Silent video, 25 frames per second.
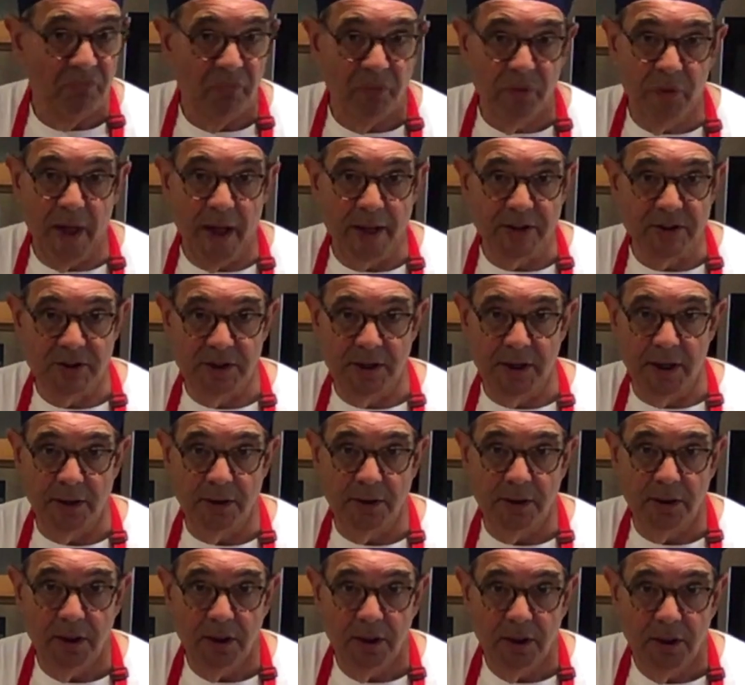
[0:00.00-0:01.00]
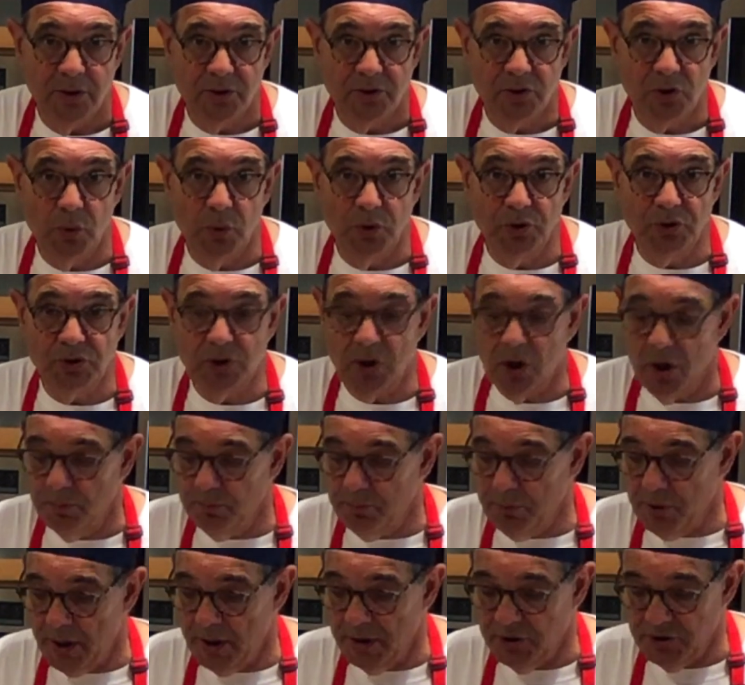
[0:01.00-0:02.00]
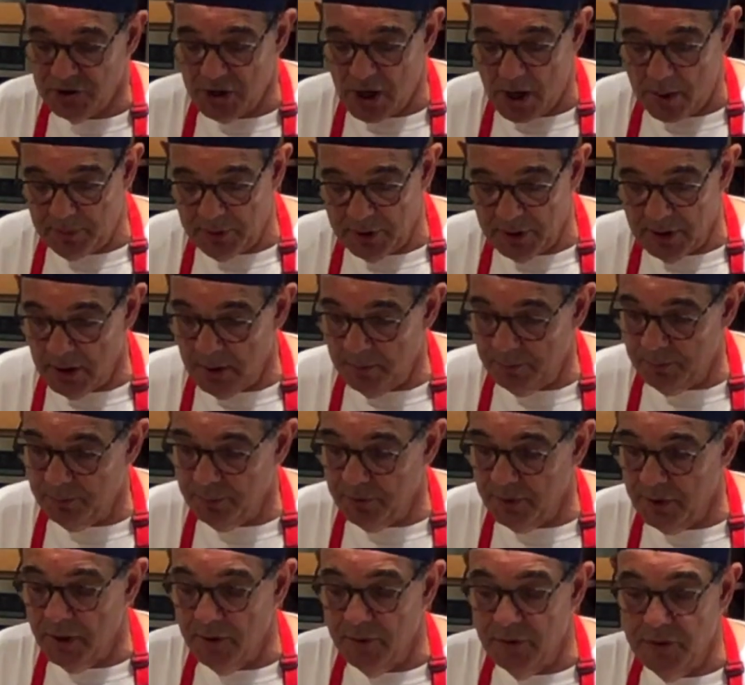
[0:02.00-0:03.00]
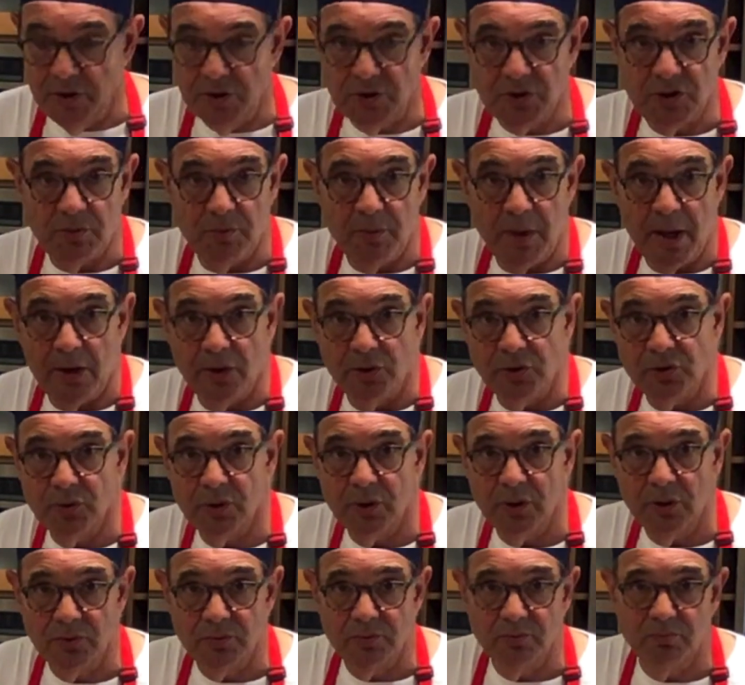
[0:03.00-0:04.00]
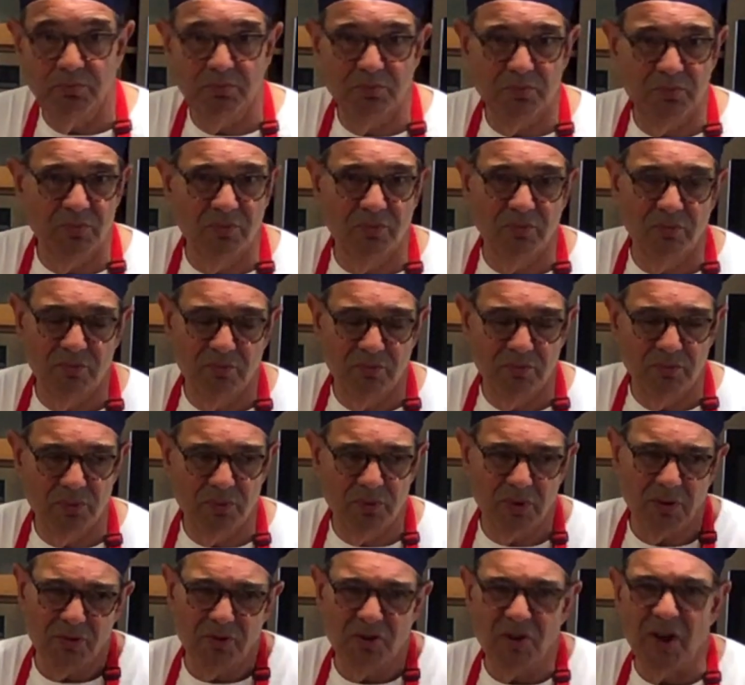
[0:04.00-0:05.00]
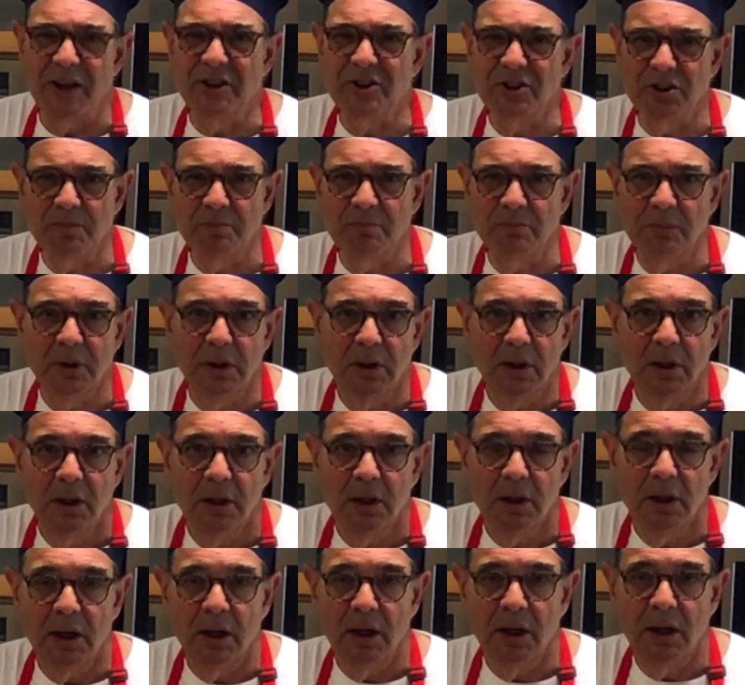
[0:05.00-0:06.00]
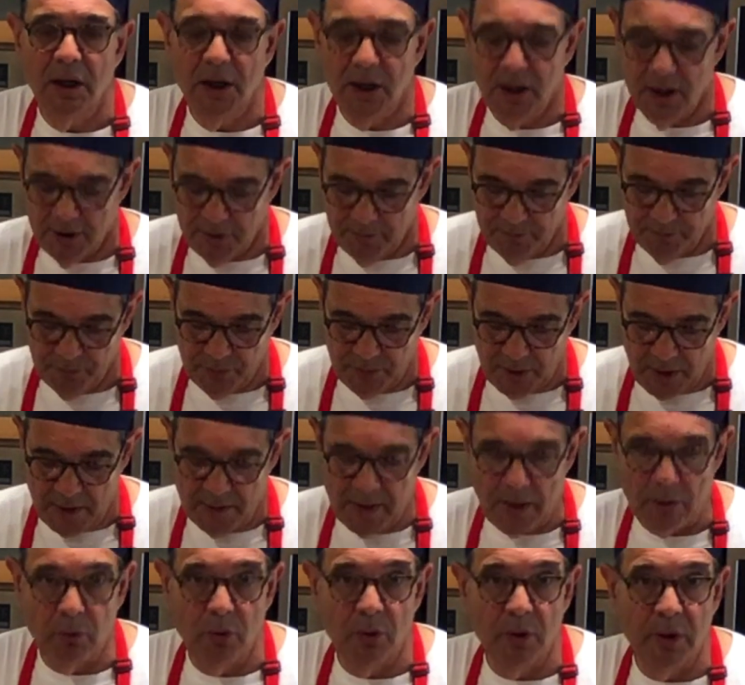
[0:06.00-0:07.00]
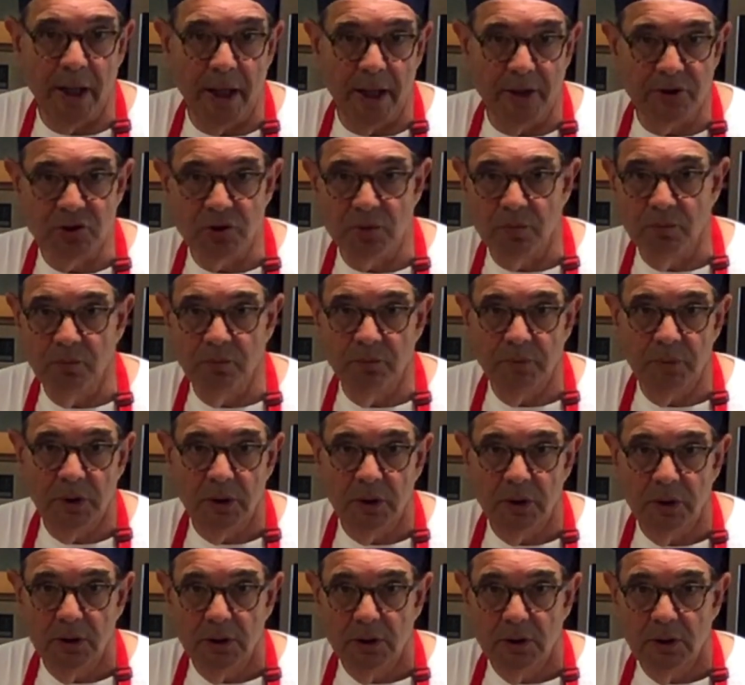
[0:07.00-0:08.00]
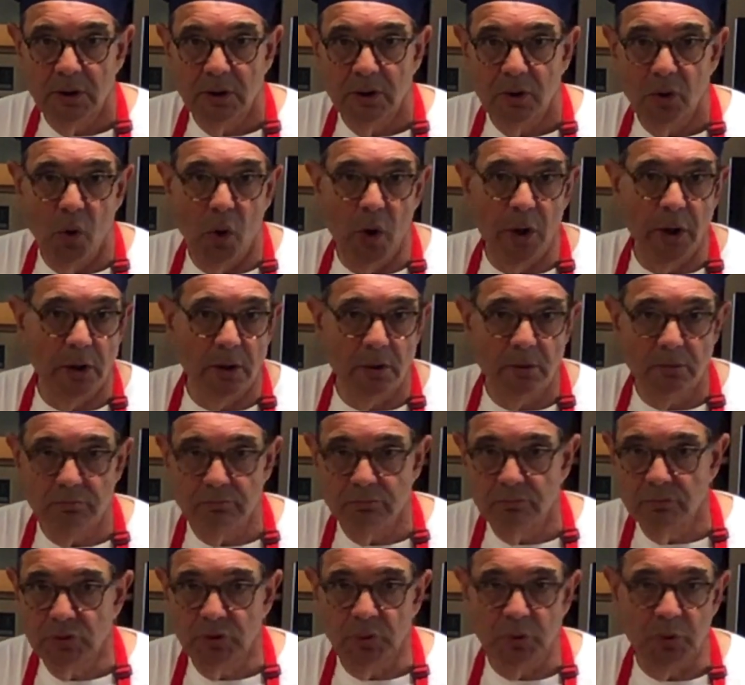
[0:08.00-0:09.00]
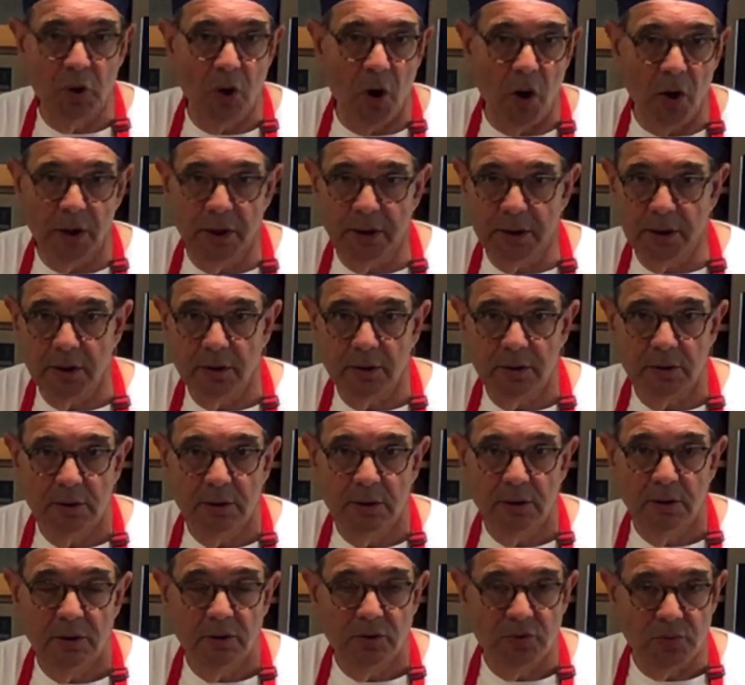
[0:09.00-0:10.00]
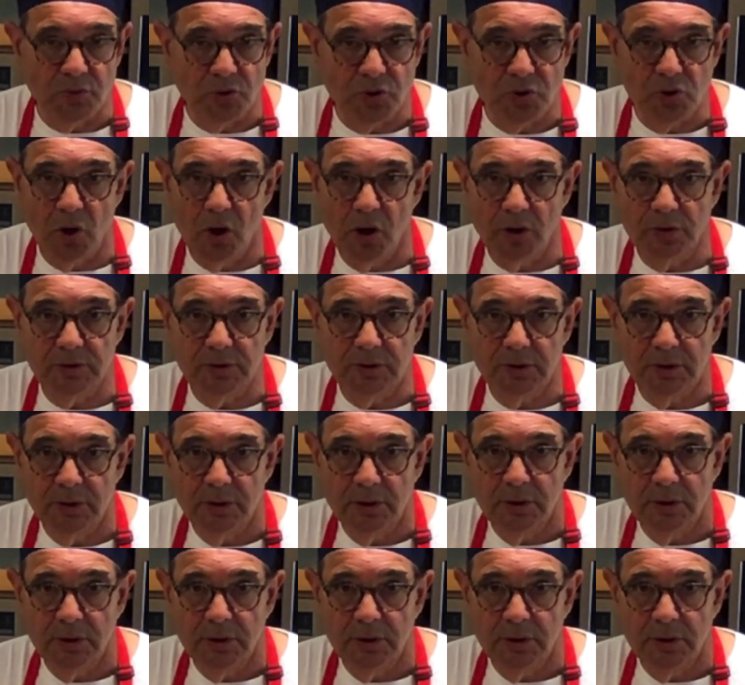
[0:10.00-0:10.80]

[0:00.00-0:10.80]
That's it. So we'll start by chopping up these tomatoes. We're going to sort of dice them, and then we'll add some oil, some garlic, some salt,